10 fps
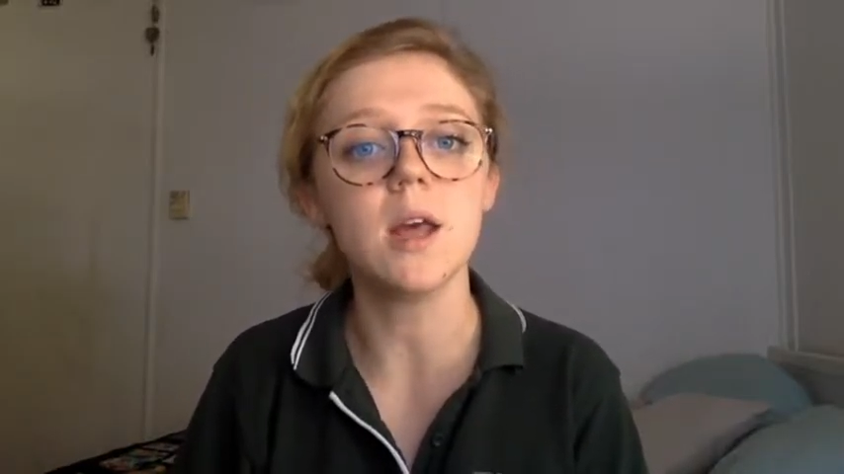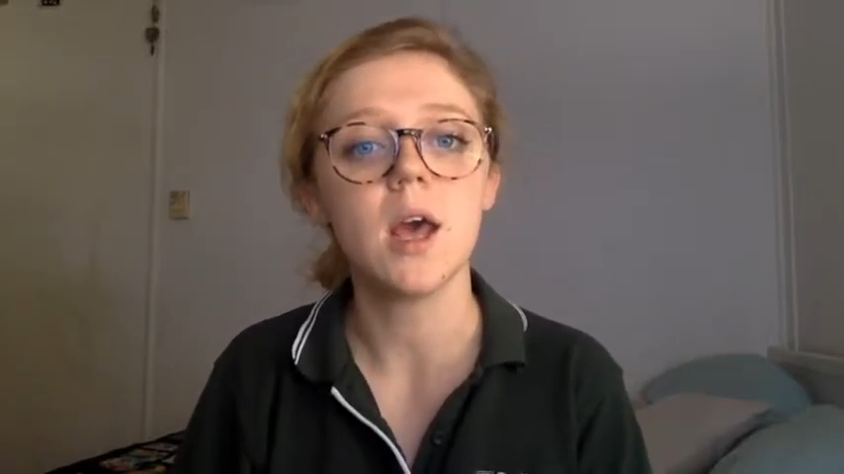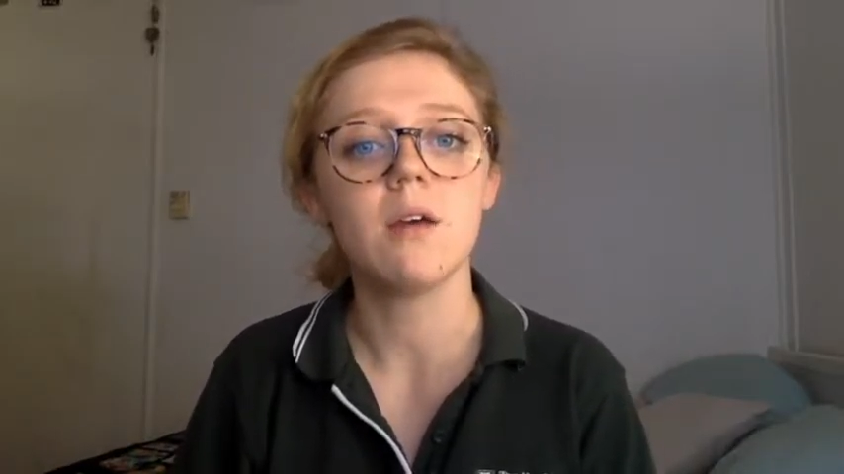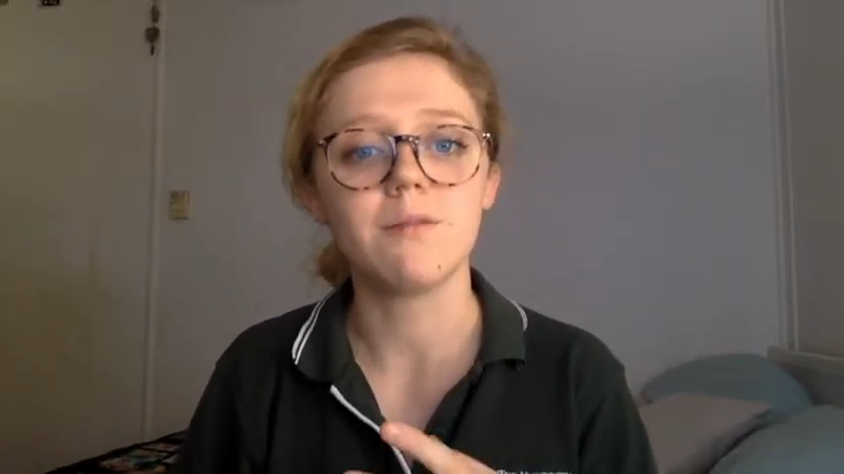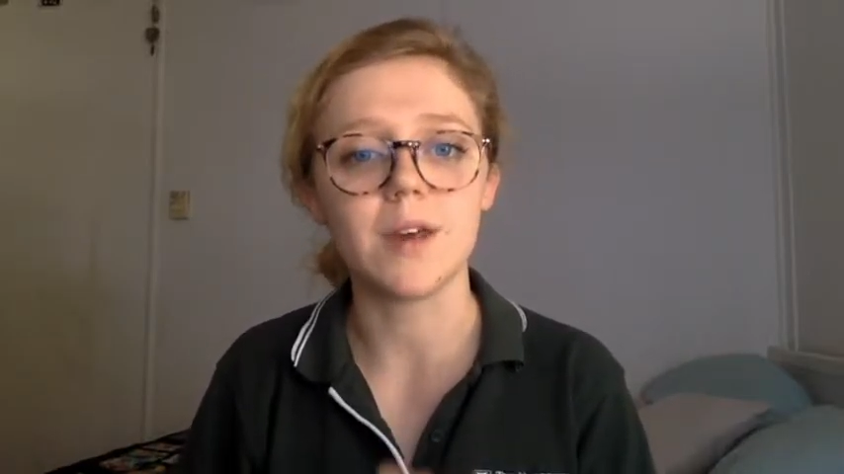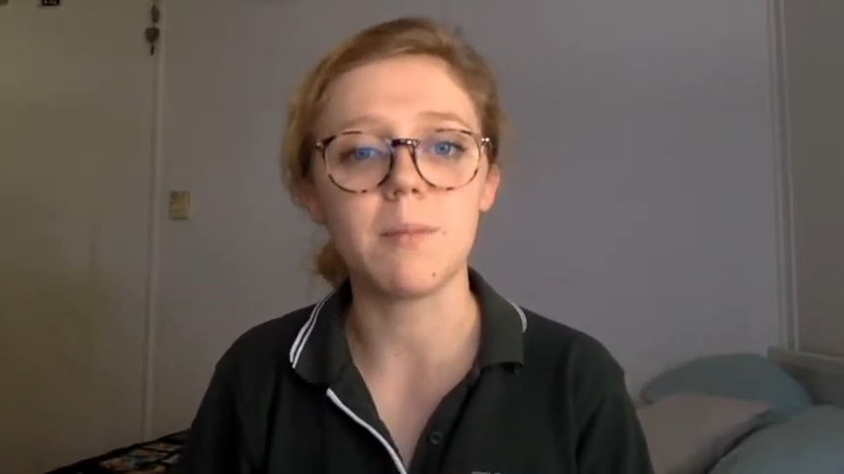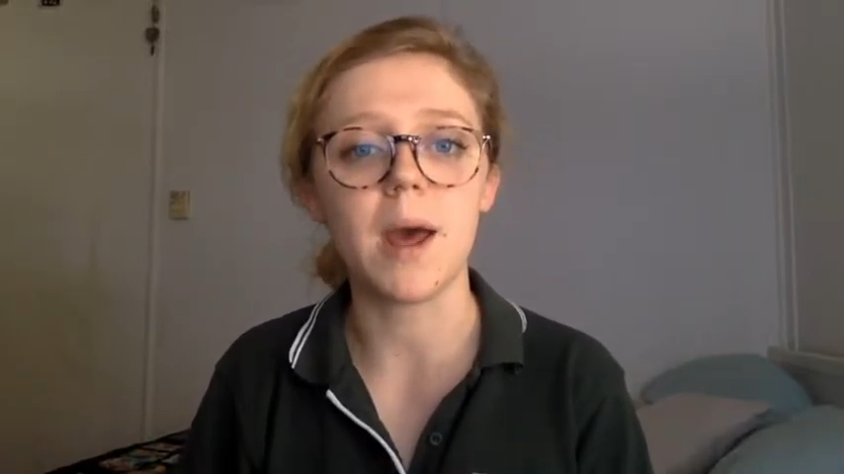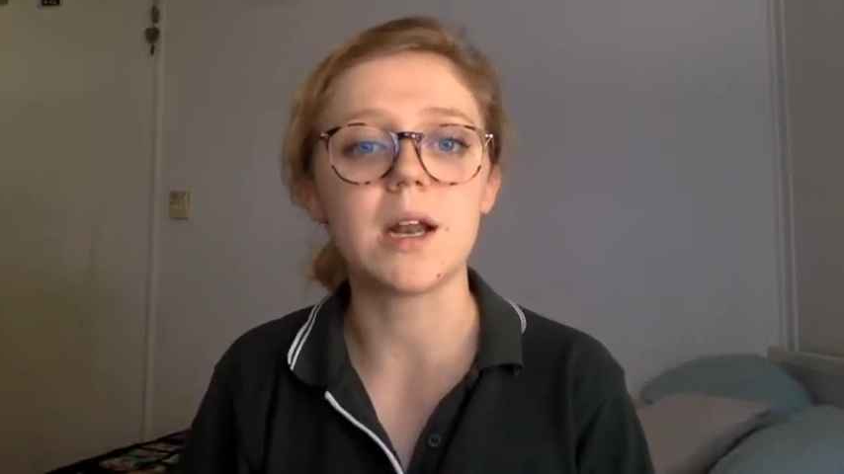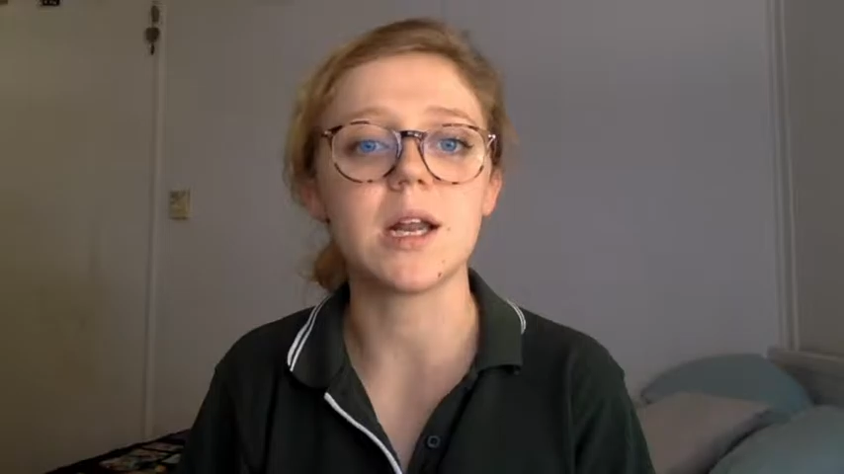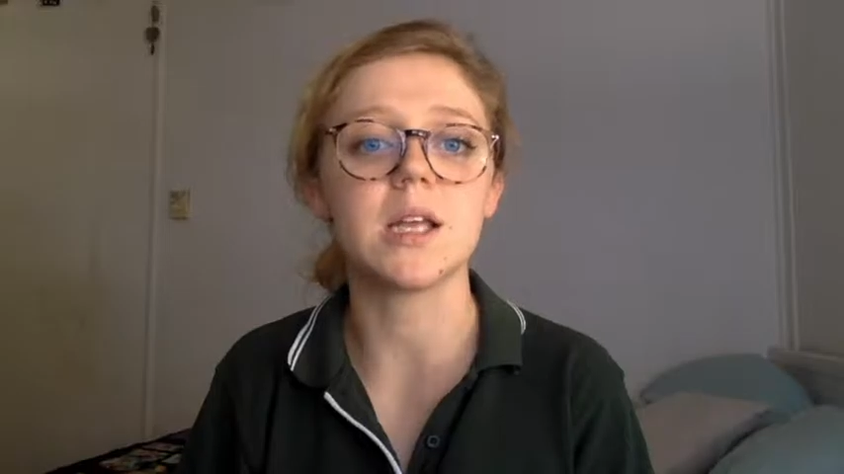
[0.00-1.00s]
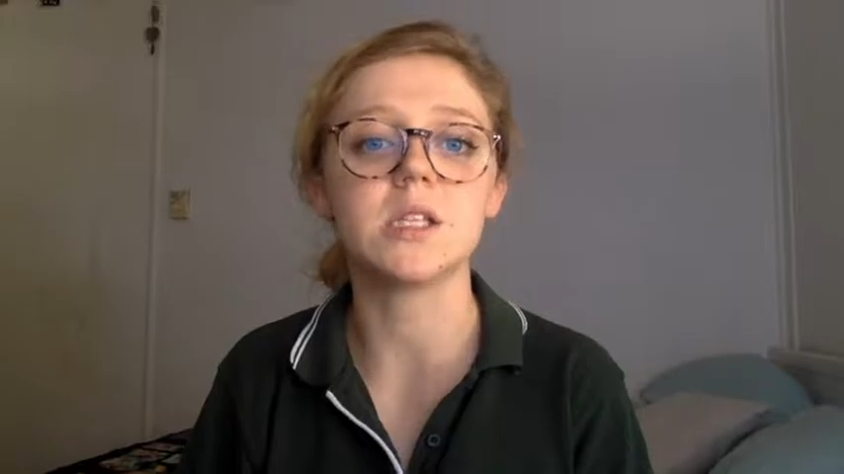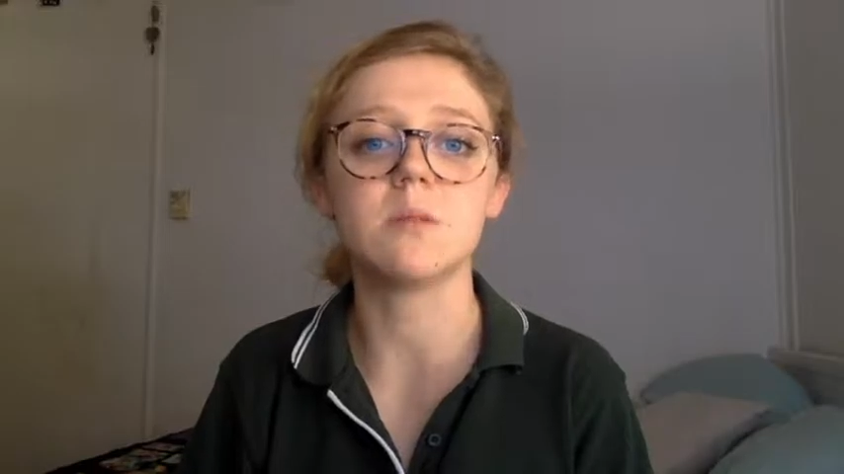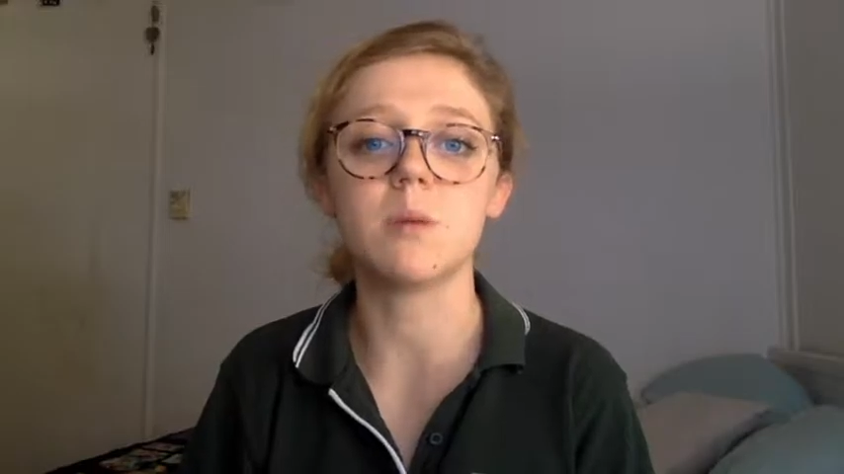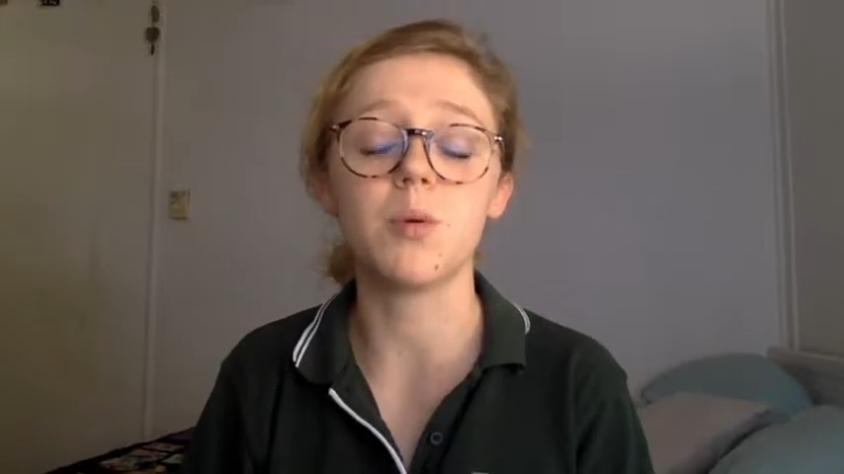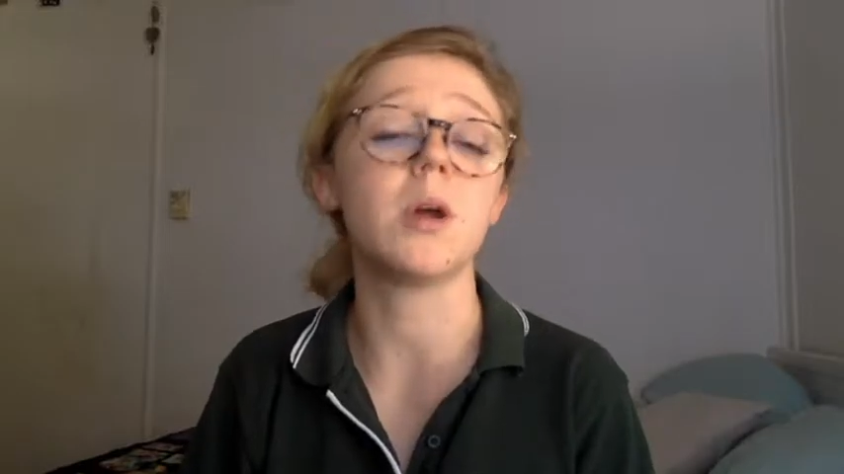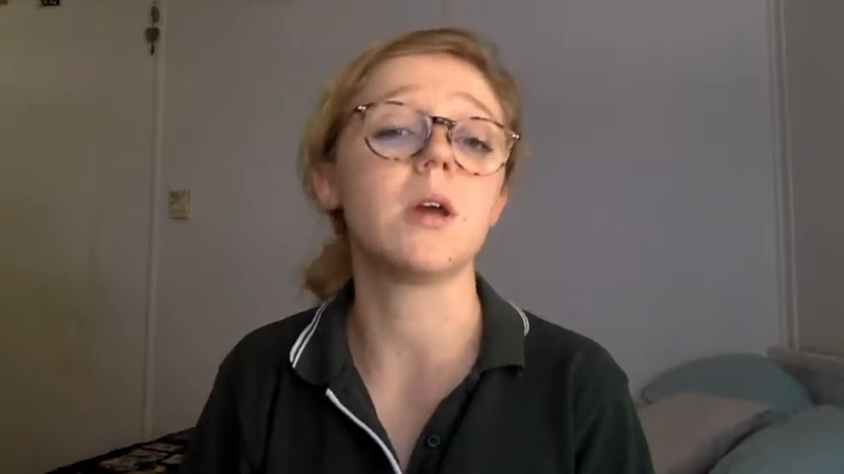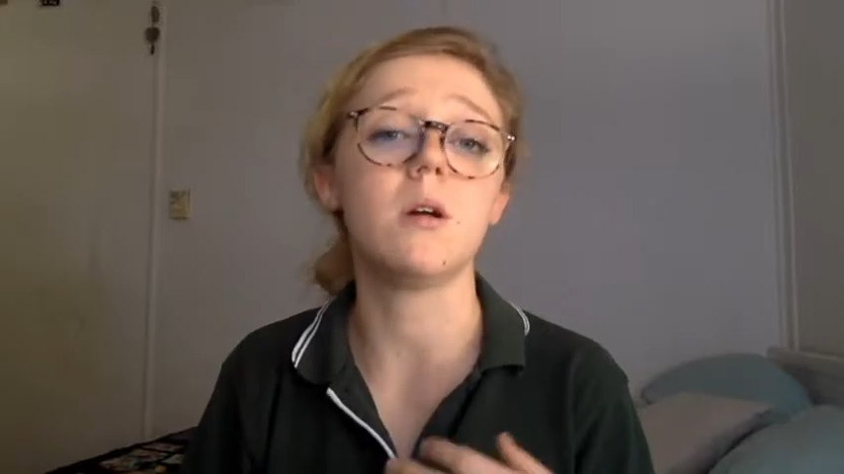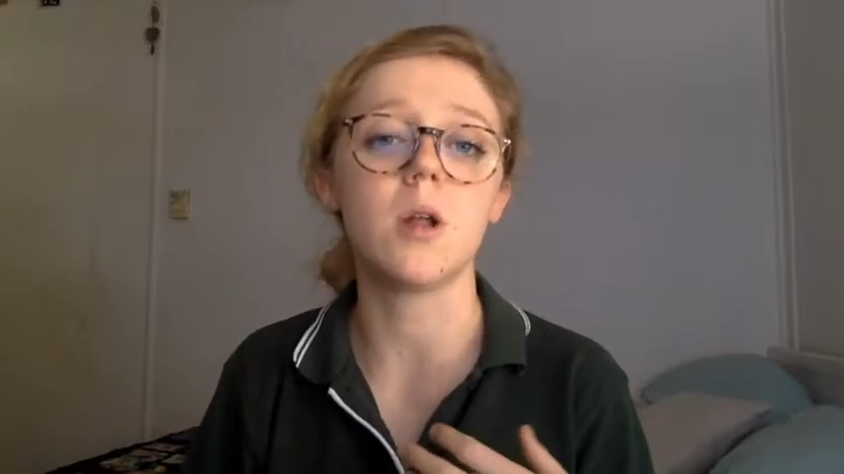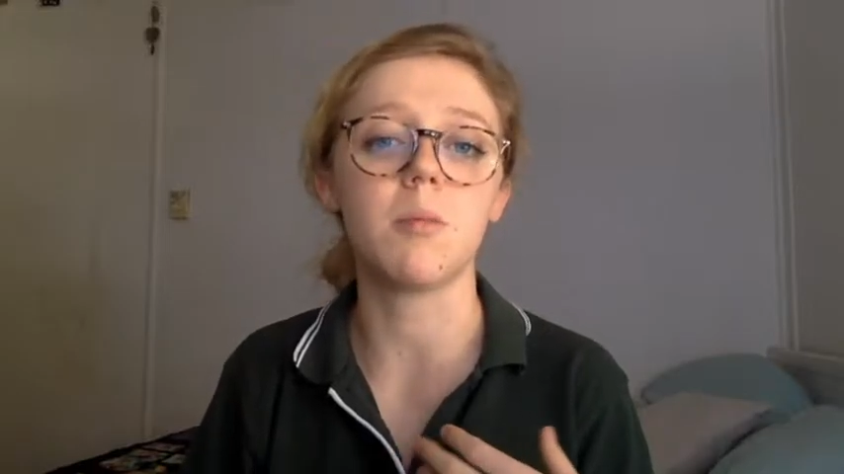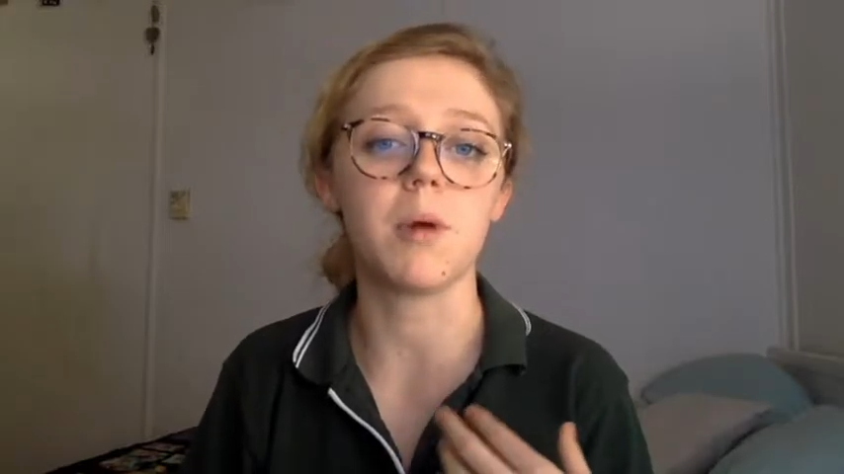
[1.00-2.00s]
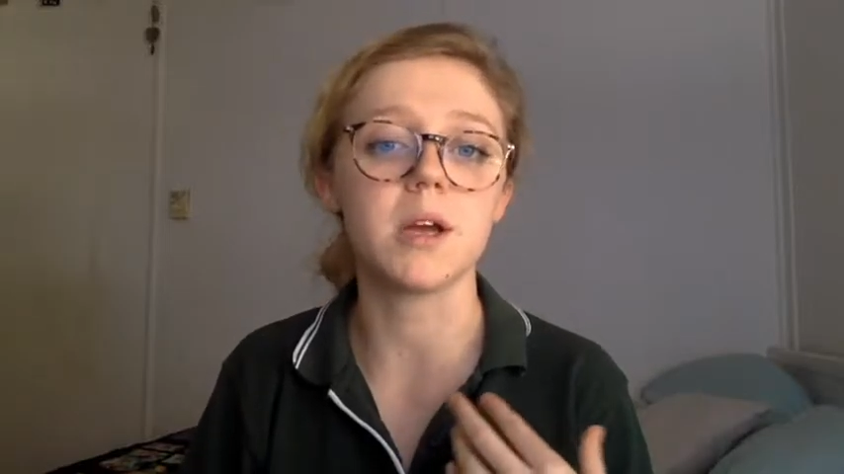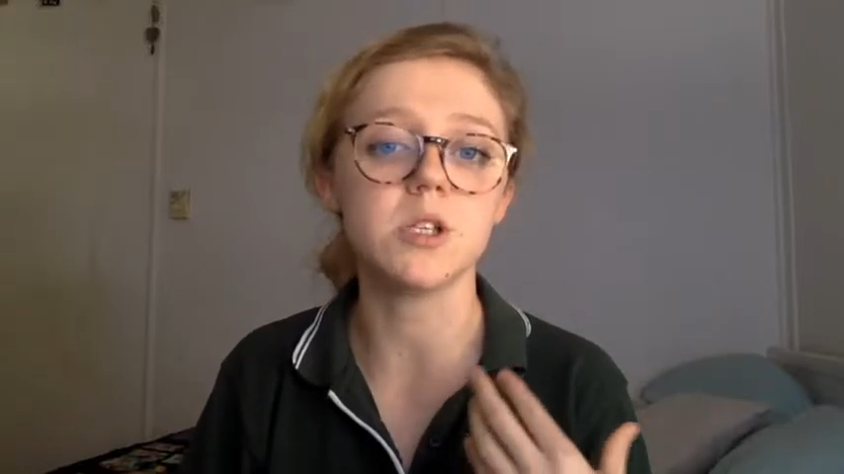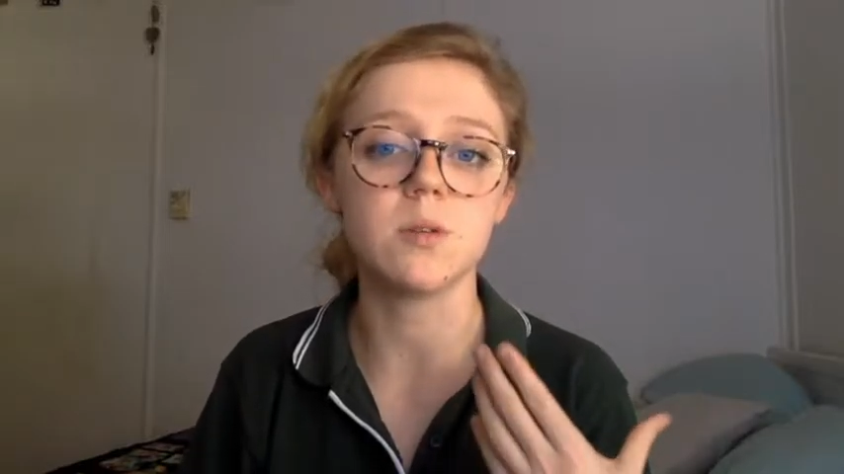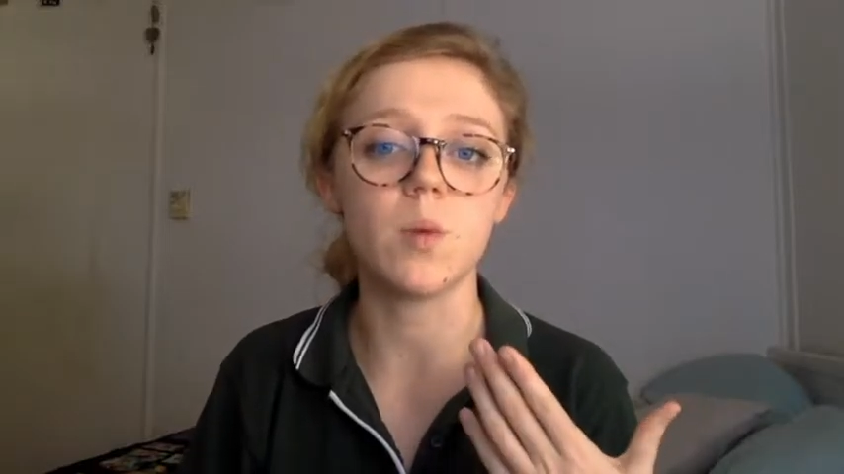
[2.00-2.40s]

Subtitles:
feedback needs to be put in collaboration